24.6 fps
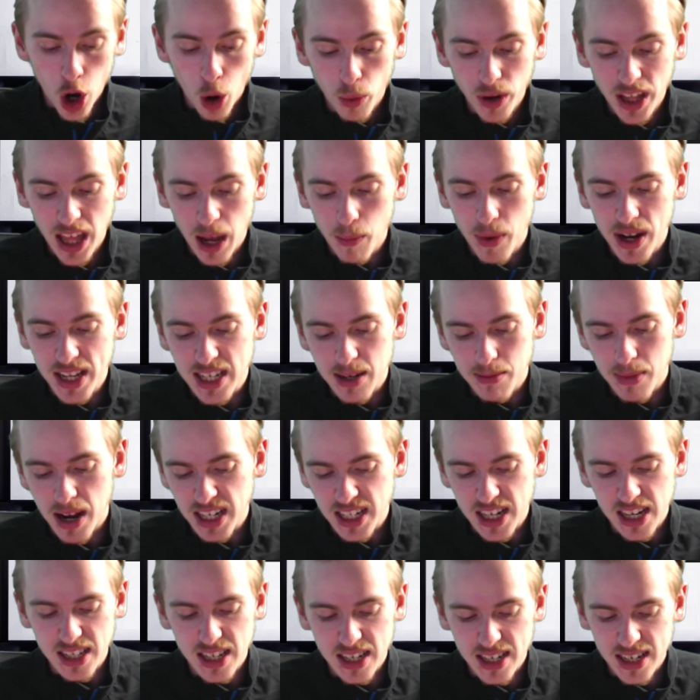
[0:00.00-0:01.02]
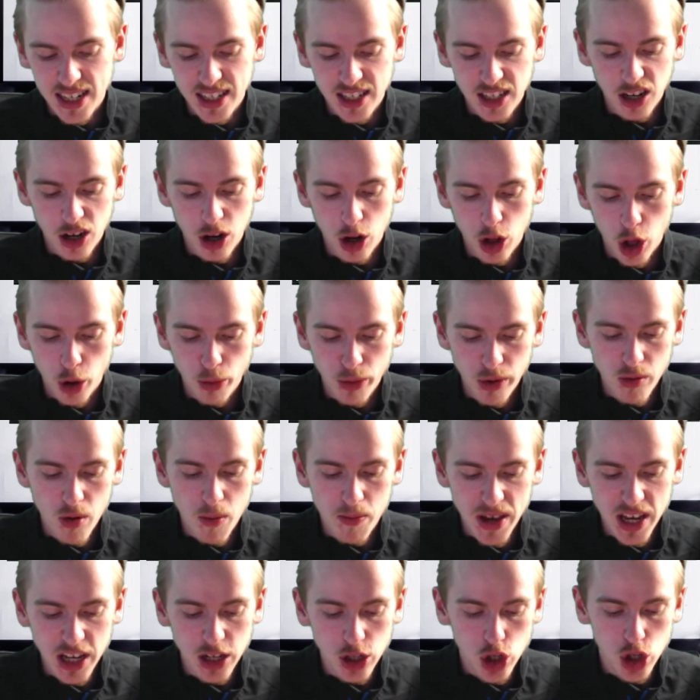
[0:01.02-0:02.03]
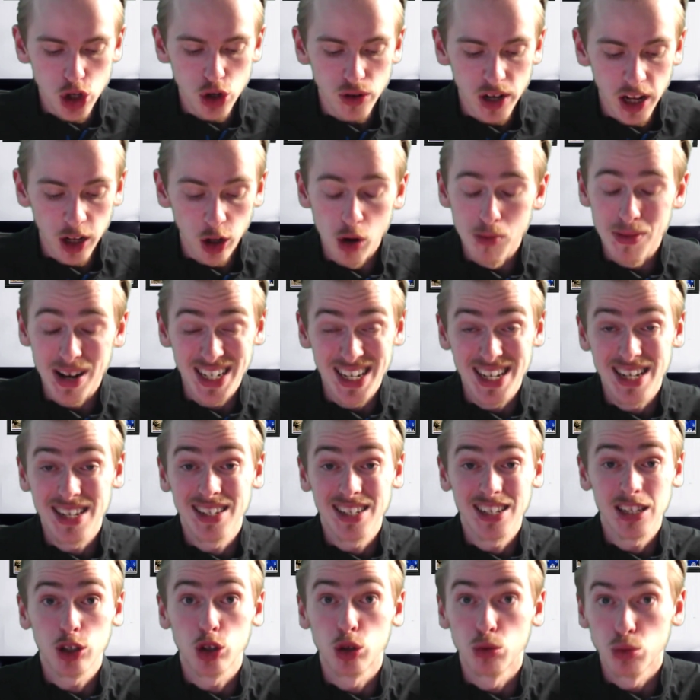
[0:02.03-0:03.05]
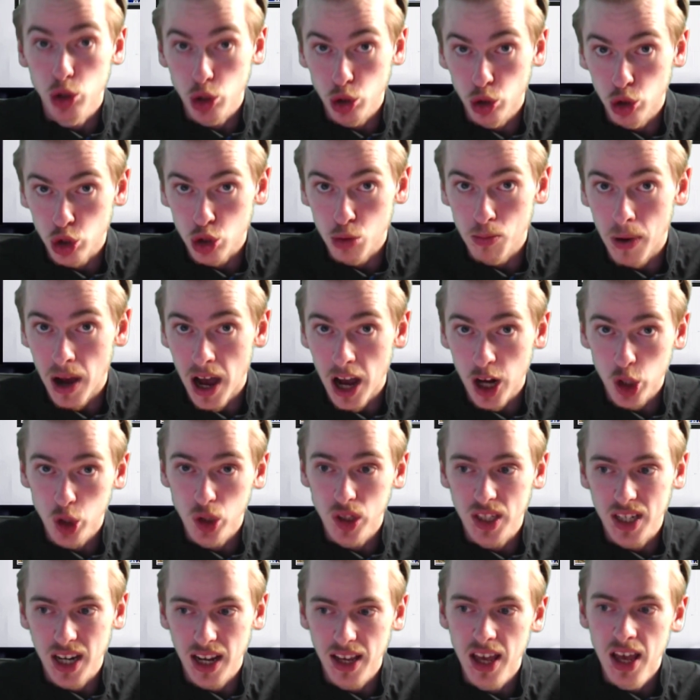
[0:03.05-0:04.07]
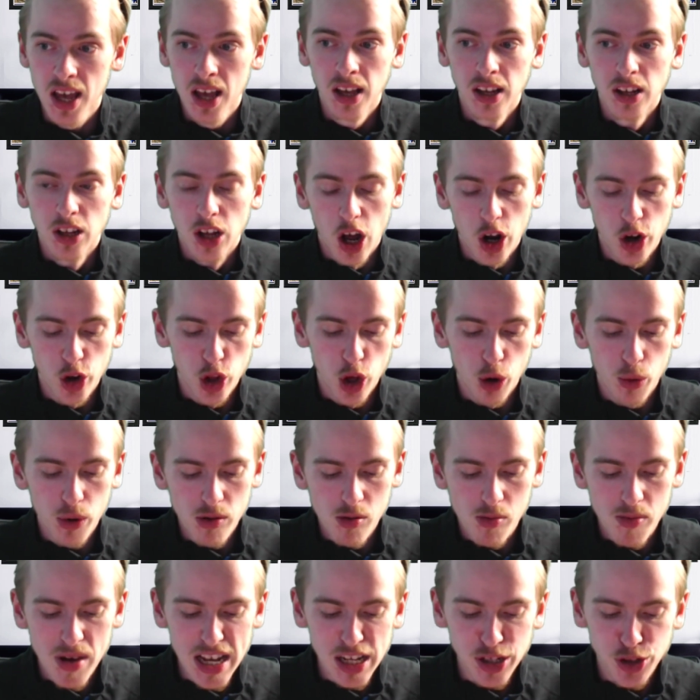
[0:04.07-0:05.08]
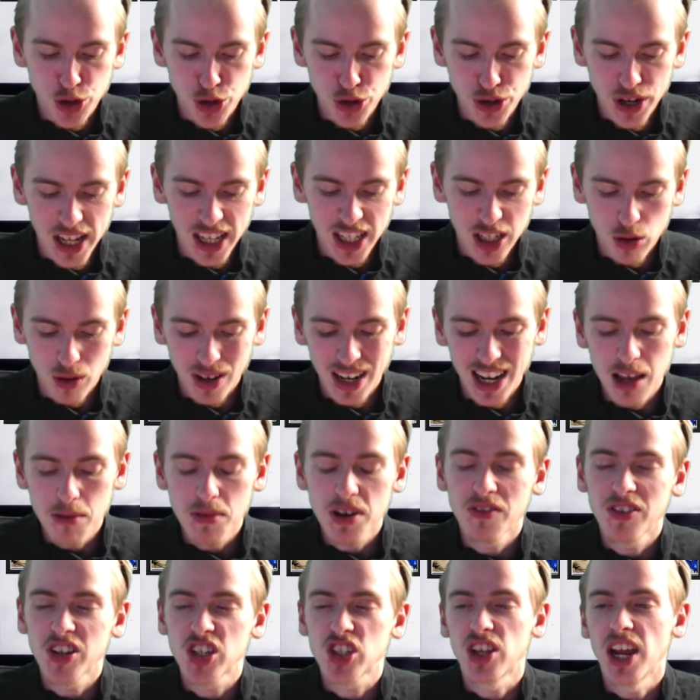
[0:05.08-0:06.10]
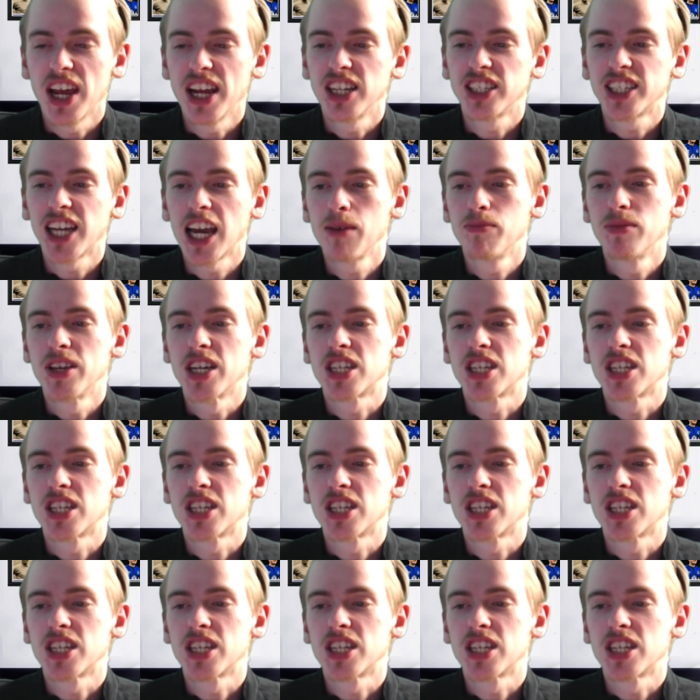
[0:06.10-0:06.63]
We then went to Manchester City, and although we were beaten 2-0, or Manchester City come to Goodison Park, should I say, and although we were beaten 2-0, it was a little bit of a strange game.